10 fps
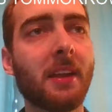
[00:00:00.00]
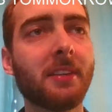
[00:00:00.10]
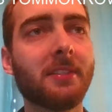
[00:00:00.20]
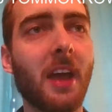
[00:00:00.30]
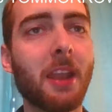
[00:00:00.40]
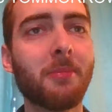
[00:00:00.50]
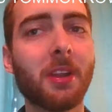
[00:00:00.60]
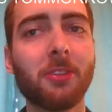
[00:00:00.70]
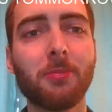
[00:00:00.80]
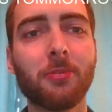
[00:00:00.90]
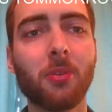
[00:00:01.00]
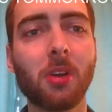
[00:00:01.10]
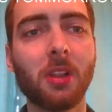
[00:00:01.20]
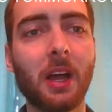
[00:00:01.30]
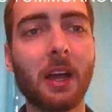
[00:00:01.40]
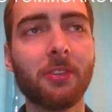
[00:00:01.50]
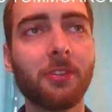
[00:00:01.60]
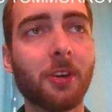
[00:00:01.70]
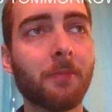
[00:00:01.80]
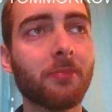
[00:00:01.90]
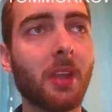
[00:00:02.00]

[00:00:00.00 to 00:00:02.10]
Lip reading: 10 minutes before class, so